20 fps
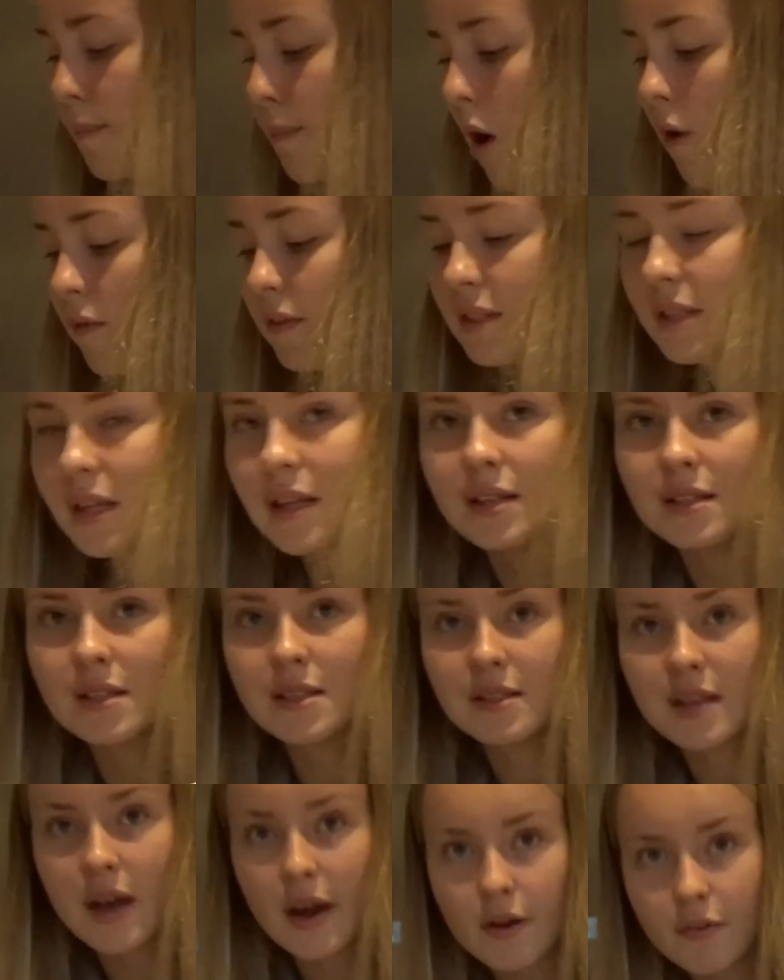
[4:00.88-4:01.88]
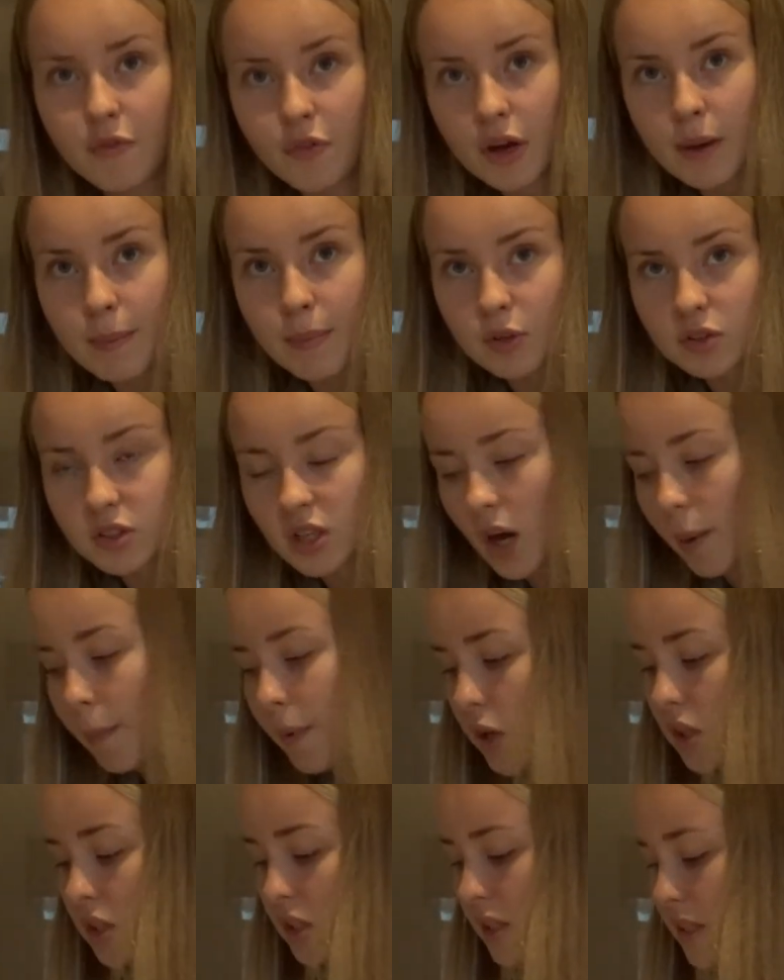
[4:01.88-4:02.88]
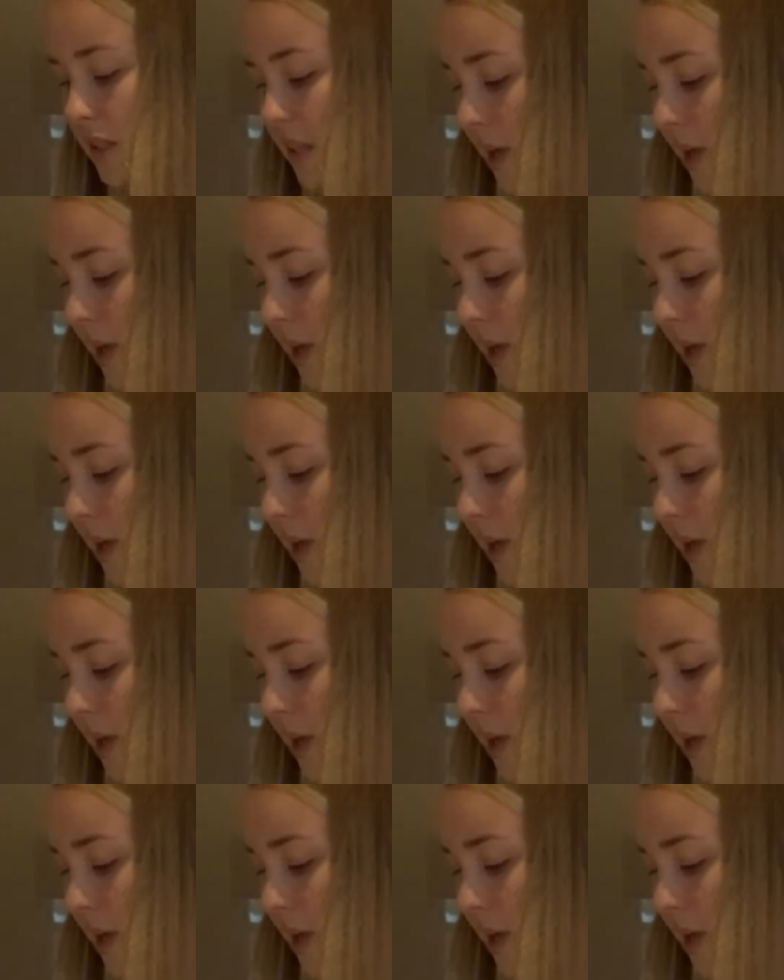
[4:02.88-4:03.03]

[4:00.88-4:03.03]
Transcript: obviously this is dairy-free butter because it's a